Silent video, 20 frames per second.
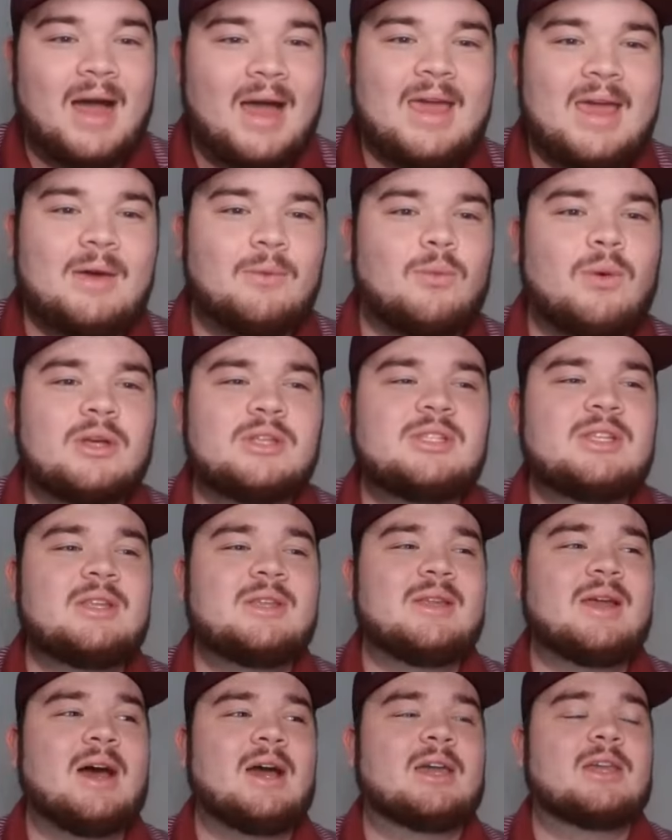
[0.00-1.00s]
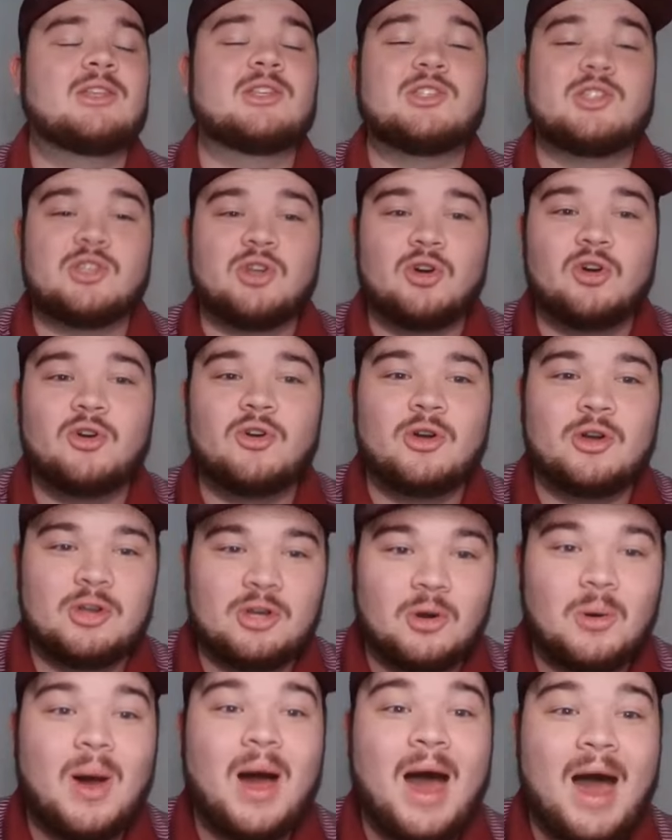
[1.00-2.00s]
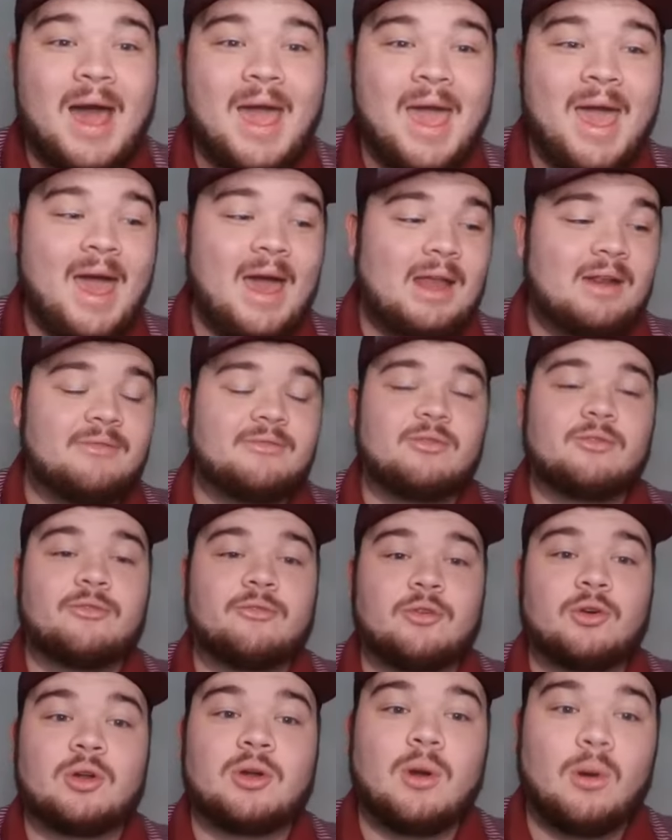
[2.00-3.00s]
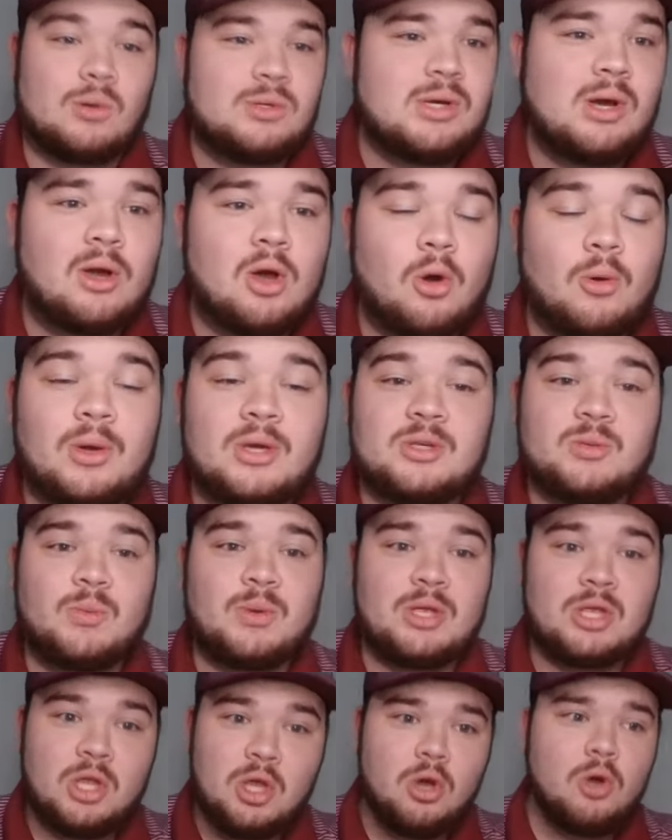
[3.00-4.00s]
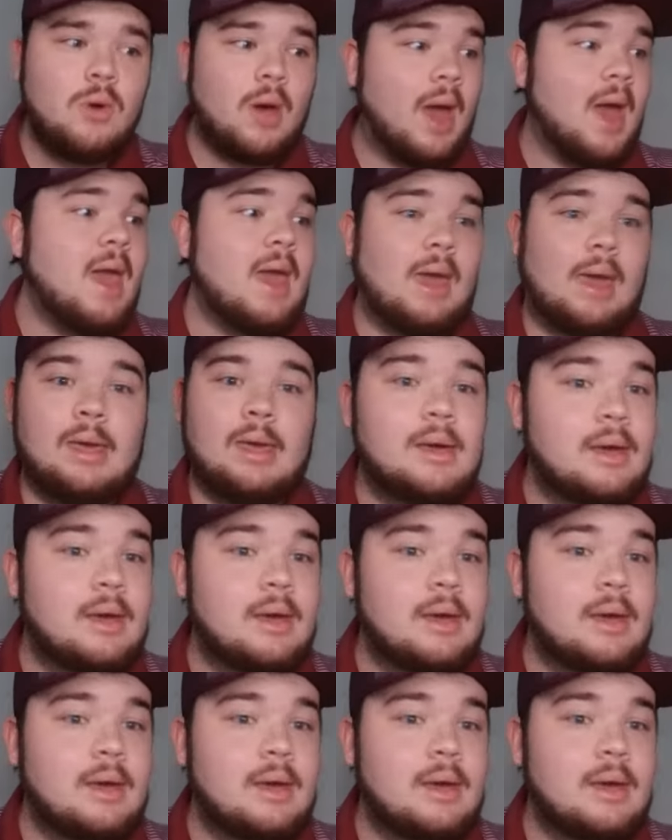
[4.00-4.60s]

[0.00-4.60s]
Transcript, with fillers: it wasn't a concern, you know, I had for for Coach Elko because we knew, hey,